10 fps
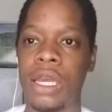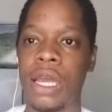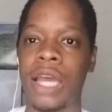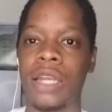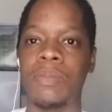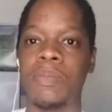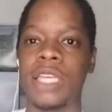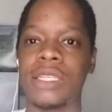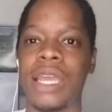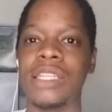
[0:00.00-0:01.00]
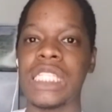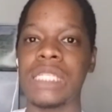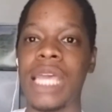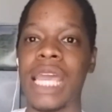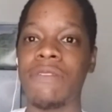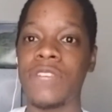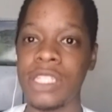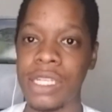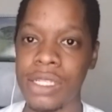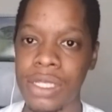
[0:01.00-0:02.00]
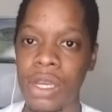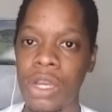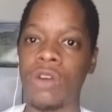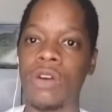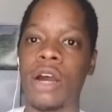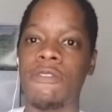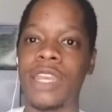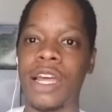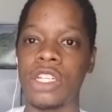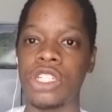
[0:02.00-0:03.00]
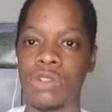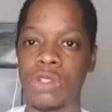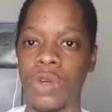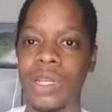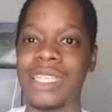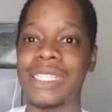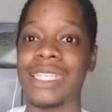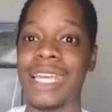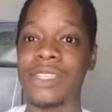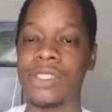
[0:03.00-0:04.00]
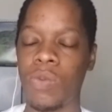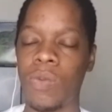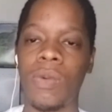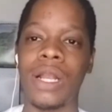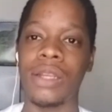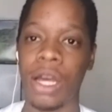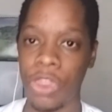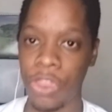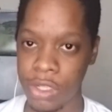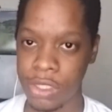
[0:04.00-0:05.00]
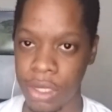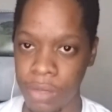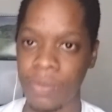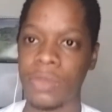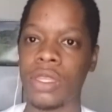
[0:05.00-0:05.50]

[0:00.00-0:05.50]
And based on NCB FG's financials, which were released on Thursday,